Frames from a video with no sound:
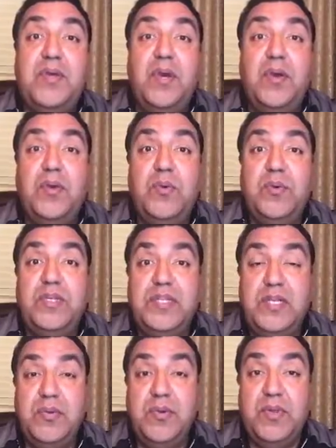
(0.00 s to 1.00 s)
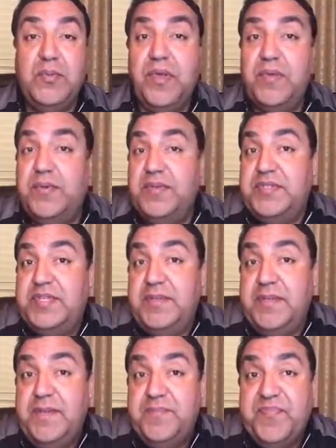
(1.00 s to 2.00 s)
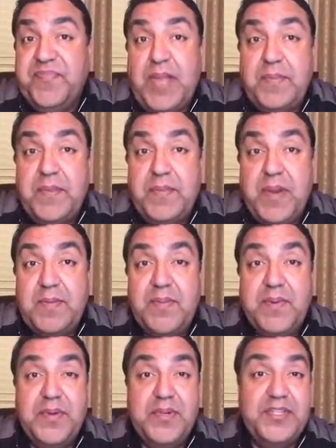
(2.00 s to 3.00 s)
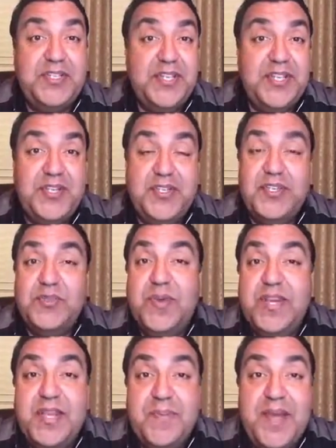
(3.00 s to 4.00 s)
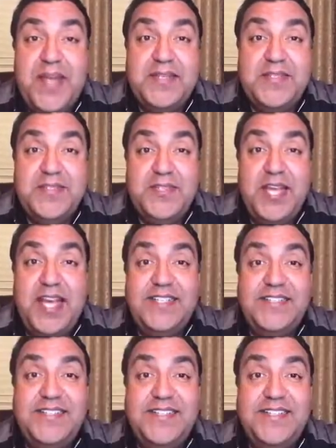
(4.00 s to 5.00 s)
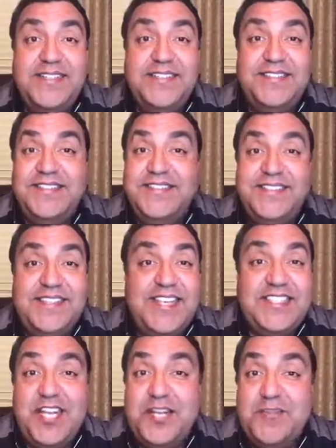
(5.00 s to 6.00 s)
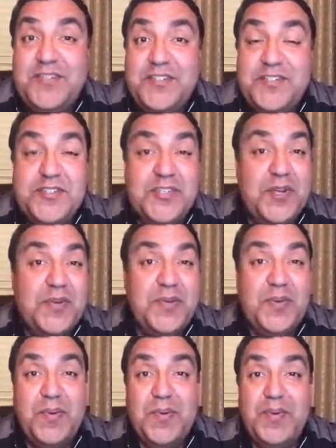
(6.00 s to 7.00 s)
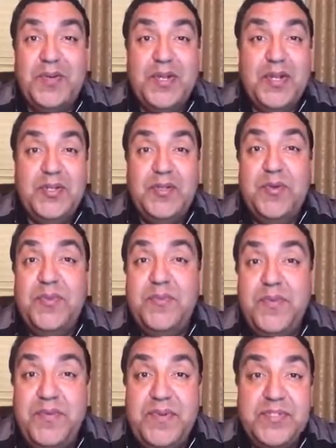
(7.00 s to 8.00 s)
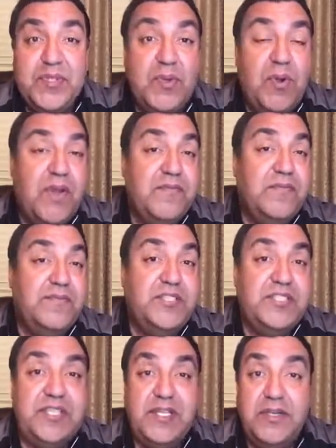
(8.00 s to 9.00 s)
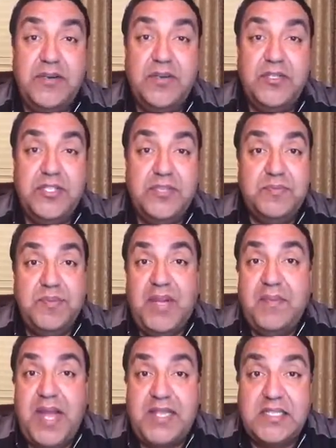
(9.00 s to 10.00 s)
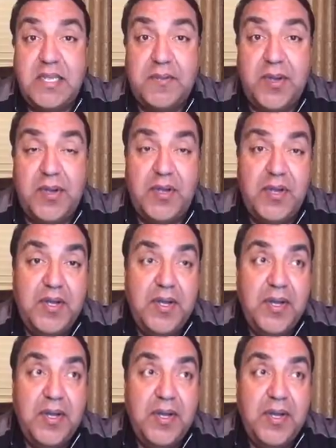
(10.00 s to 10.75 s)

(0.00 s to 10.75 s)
who we're dealing with, whether it's a family member and you just want to get back to that television show, or go to the movies, or go out to dinner, or just play basketball,